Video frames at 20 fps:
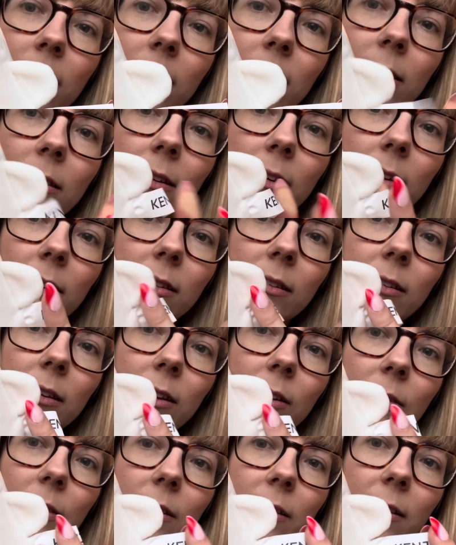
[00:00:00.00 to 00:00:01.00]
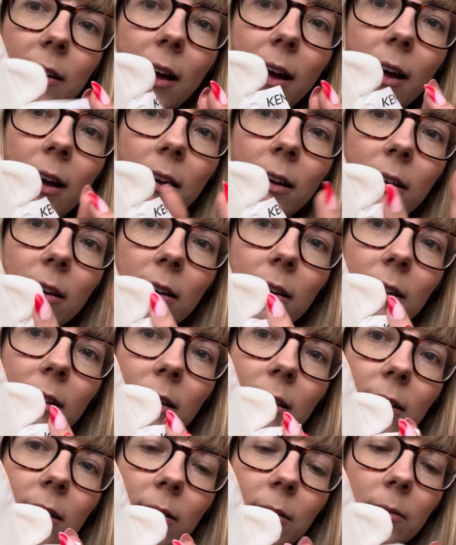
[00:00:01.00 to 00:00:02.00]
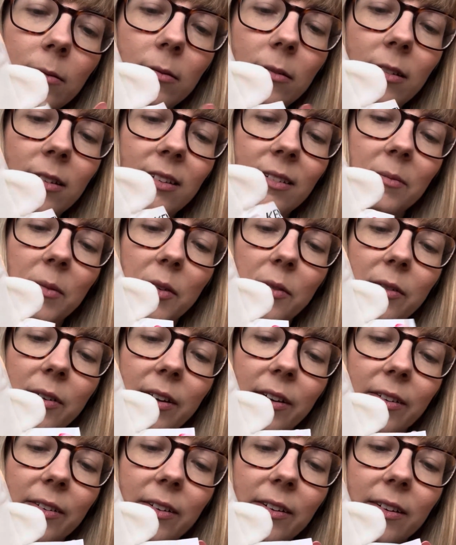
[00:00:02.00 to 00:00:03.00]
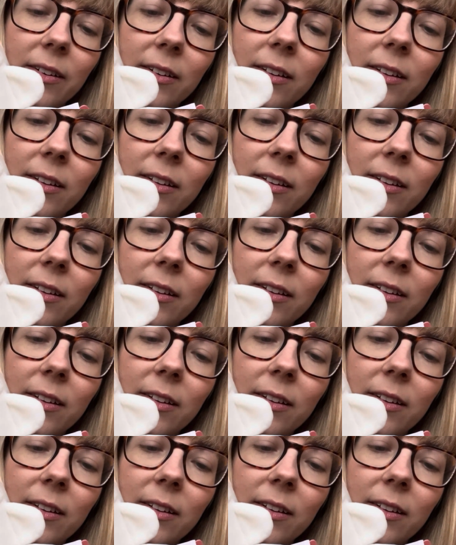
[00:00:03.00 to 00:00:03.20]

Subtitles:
As you can see on the tag. Oh, I'm not very good at